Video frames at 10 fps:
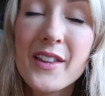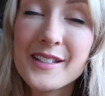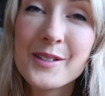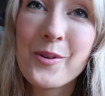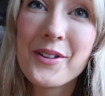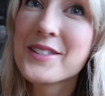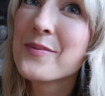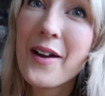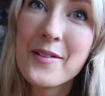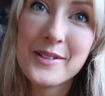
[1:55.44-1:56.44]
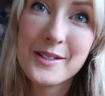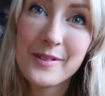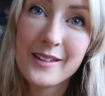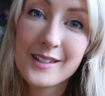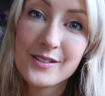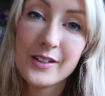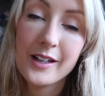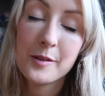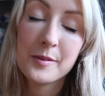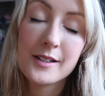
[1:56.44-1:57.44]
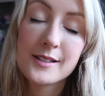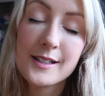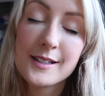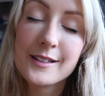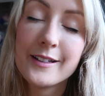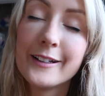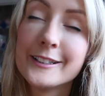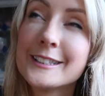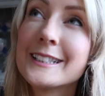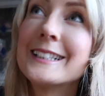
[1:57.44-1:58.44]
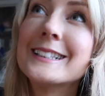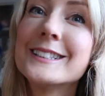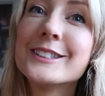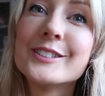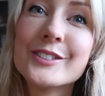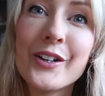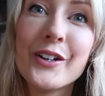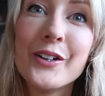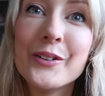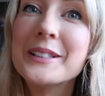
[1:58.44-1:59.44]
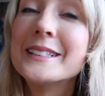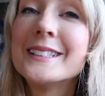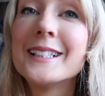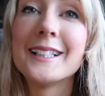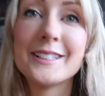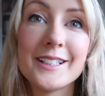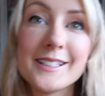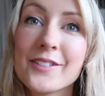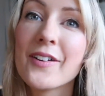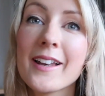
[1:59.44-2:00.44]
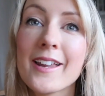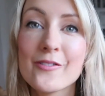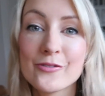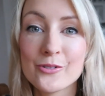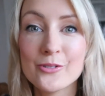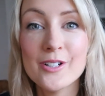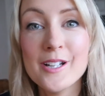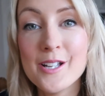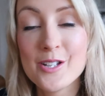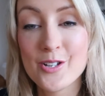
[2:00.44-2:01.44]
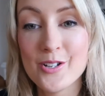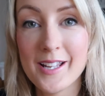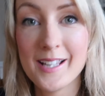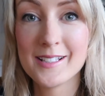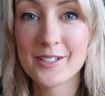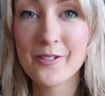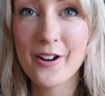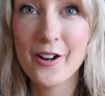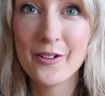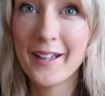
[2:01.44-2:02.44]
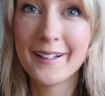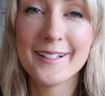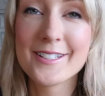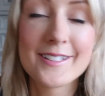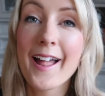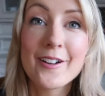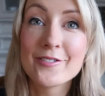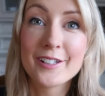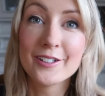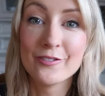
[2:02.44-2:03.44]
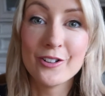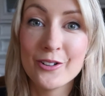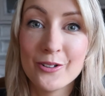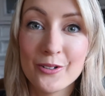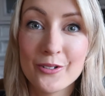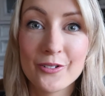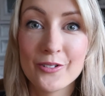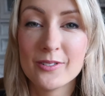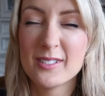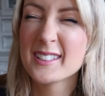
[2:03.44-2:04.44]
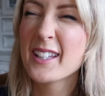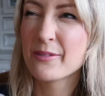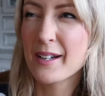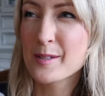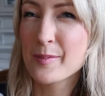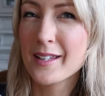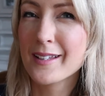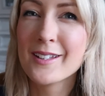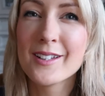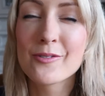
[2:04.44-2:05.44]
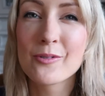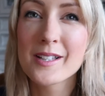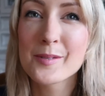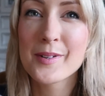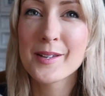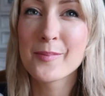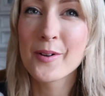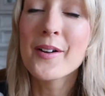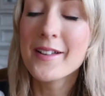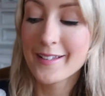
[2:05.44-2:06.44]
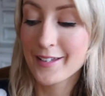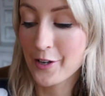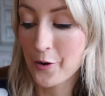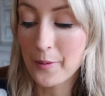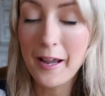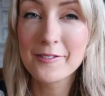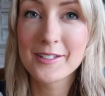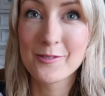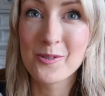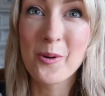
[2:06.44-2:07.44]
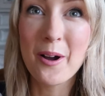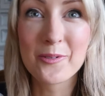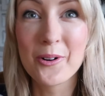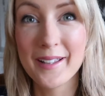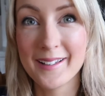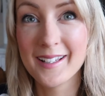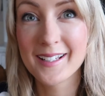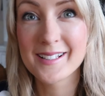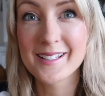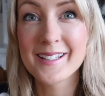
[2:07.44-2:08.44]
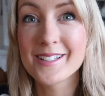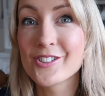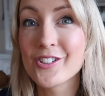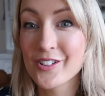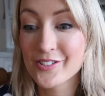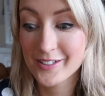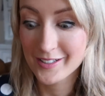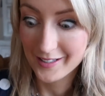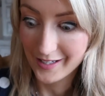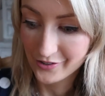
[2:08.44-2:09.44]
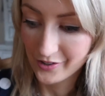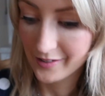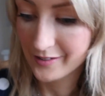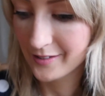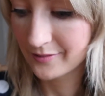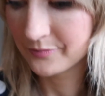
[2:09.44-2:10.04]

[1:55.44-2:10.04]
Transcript: This is what inspired me to make this video because this lunch is so delicious. I've had it for 2 days in a row and I have to give you, I'll say the recipe, can you give a recipe? But you know, I have to give you what I've got in it because it is just delicious.